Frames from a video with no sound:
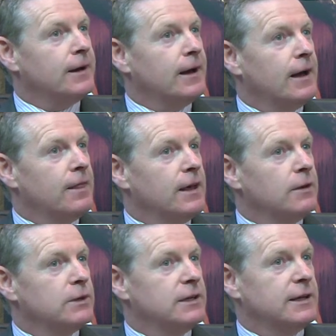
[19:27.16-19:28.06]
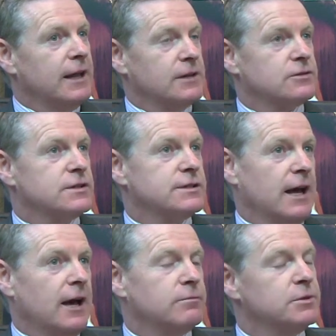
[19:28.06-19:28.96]
And then we need to get extra
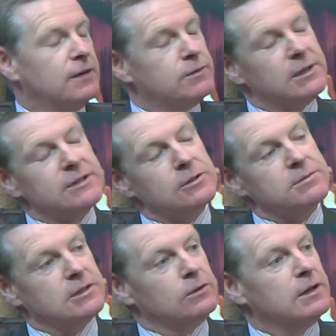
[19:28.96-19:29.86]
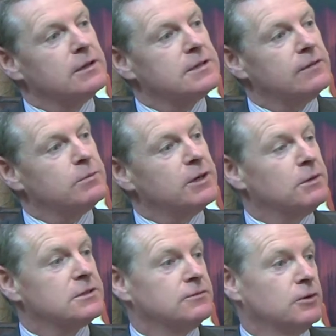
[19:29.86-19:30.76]
staff, but you have to build this up slowly because everybody
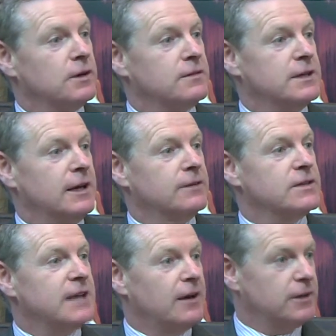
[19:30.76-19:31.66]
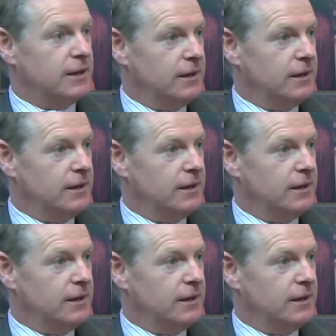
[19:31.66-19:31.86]
wants the photographs taken of a Saturday.